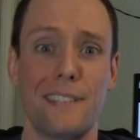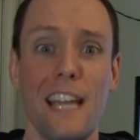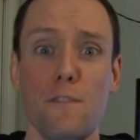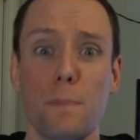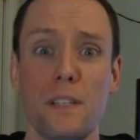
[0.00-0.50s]

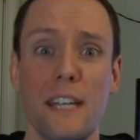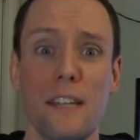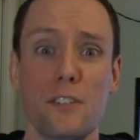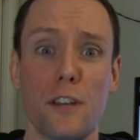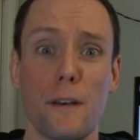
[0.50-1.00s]
Dave
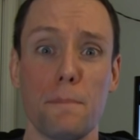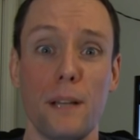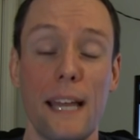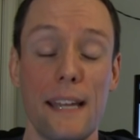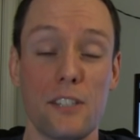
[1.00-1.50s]
Bautista
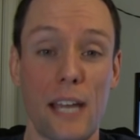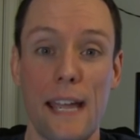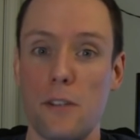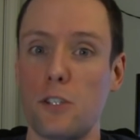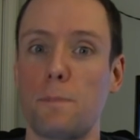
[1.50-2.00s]
plays
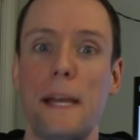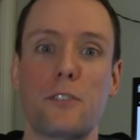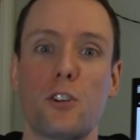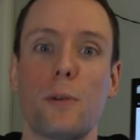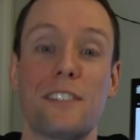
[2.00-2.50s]
a
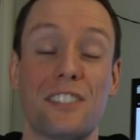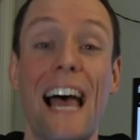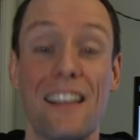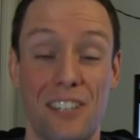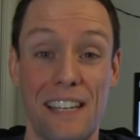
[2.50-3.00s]
Spectre
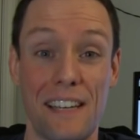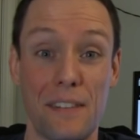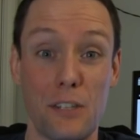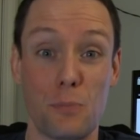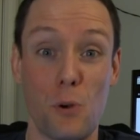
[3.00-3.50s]
assassin in
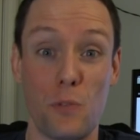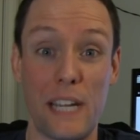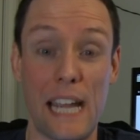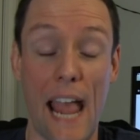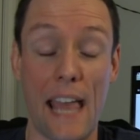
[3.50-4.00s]
this
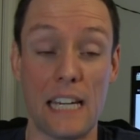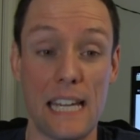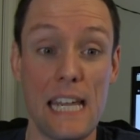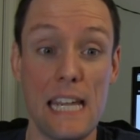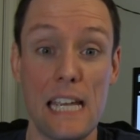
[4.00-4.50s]
movie, and
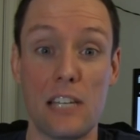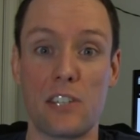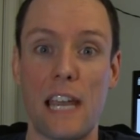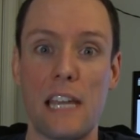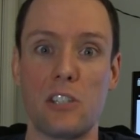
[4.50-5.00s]
he is
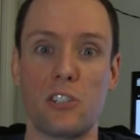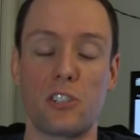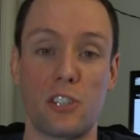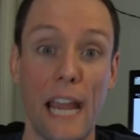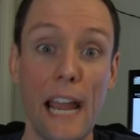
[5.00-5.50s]
a
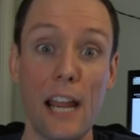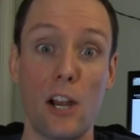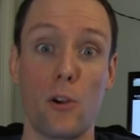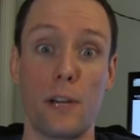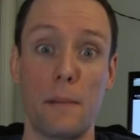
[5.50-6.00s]

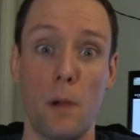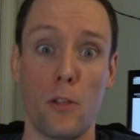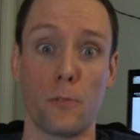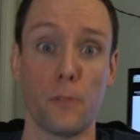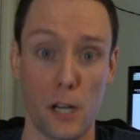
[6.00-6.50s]
scary
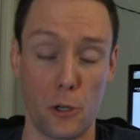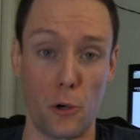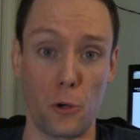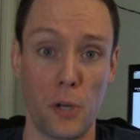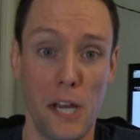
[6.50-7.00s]
motherfucker.